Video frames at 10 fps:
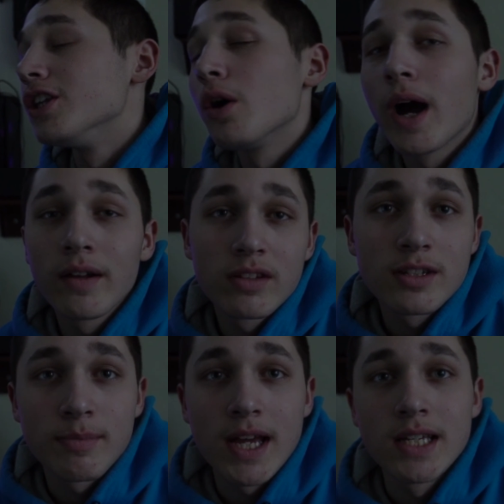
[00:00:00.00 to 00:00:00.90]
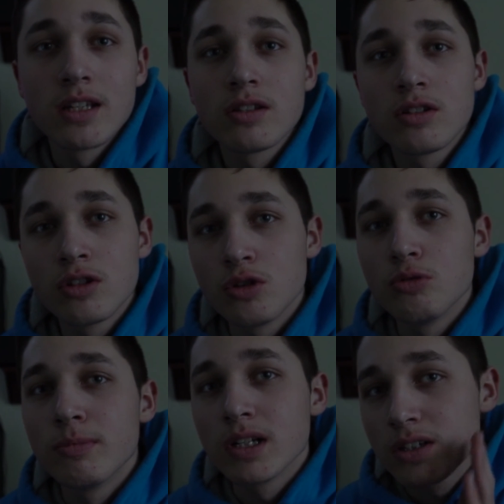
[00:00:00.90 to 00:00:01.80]
Don't have to spend too
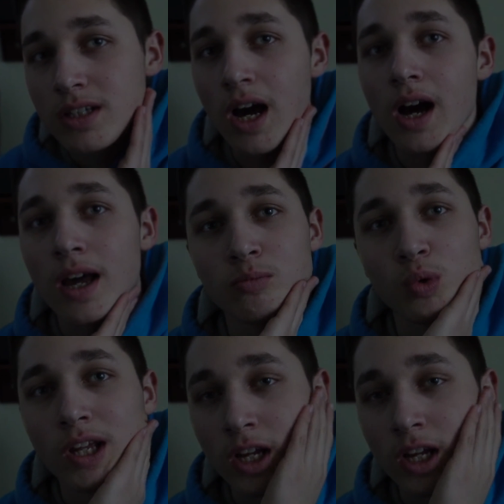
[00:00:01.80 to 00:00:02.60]
much time when it